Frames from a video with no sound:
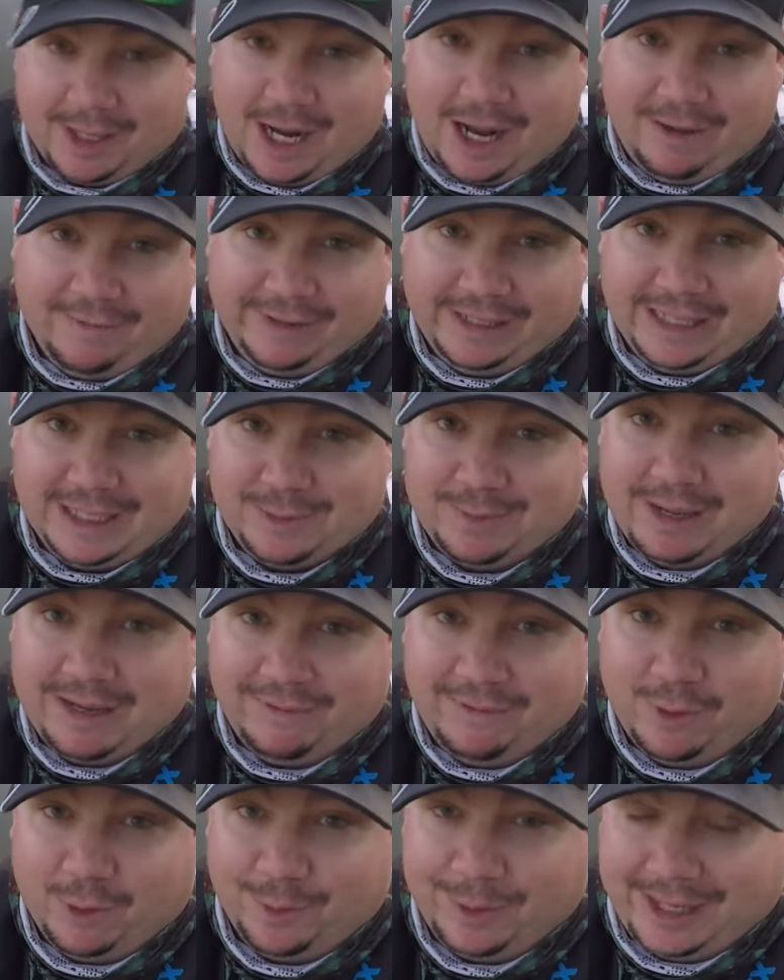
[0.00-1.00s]
a confidence
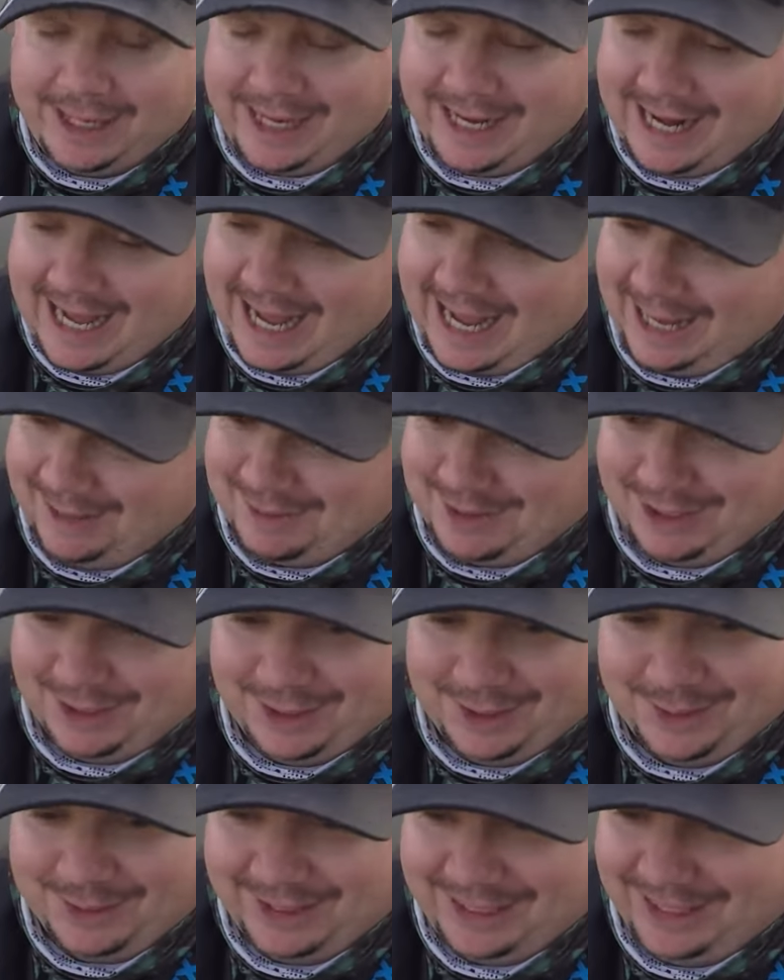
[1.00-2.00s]
bait for me, and I
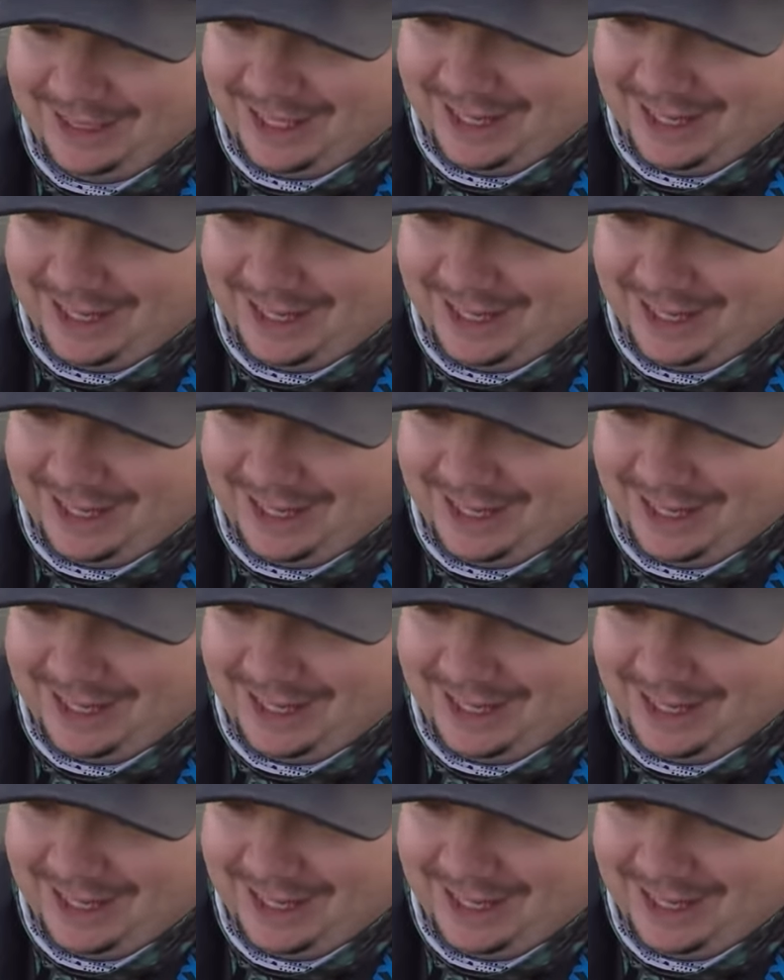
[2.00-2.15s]
absolutely